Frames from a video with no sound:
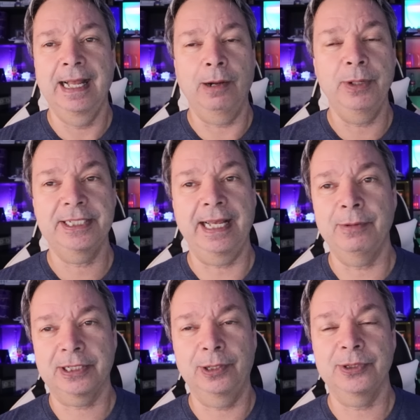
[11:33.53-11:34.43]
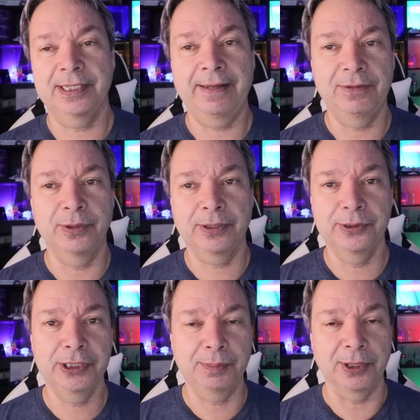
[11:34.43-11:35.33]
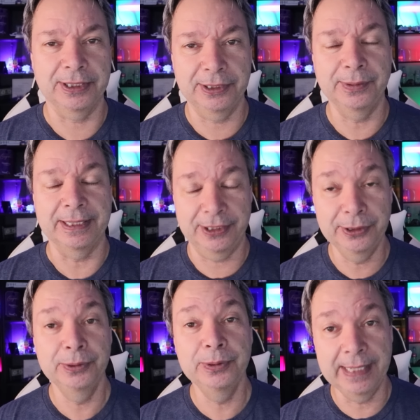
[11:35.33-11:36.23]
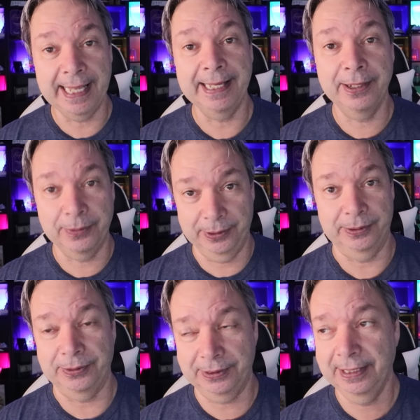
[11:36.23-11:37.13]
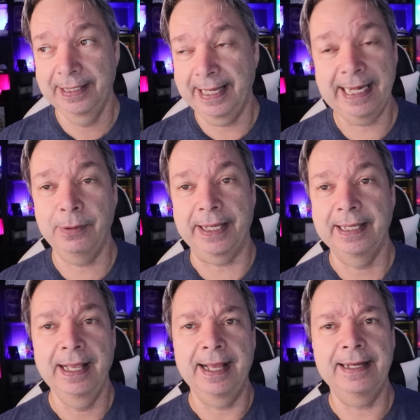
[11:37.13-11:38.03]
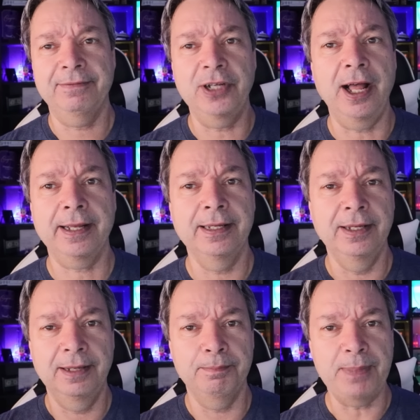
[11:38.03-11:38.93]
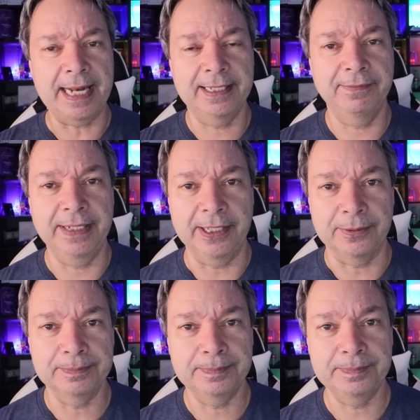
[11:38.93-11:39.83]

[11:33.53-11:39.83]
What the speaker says: I wish I was close enough to a cruise port to do a 2 day cruise. Anyway, enough talk, back to the video.